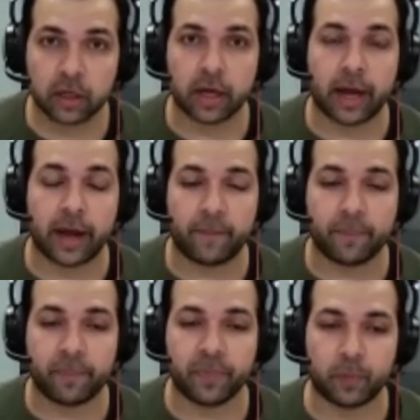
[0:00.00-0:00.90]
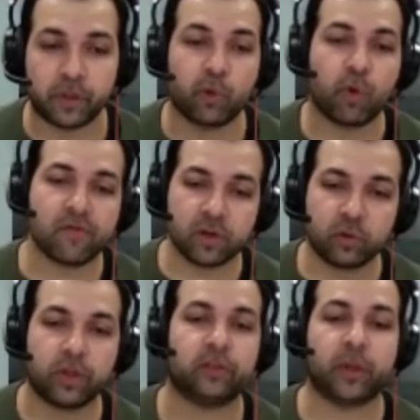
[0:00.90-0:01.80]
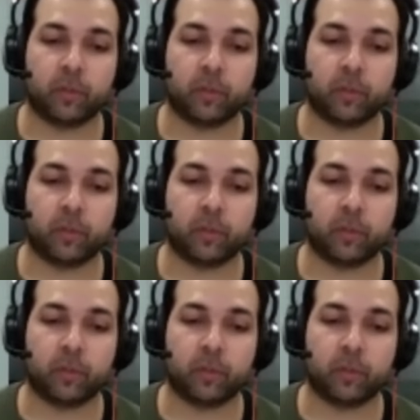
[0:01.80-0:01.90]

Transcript: But the revenue that's being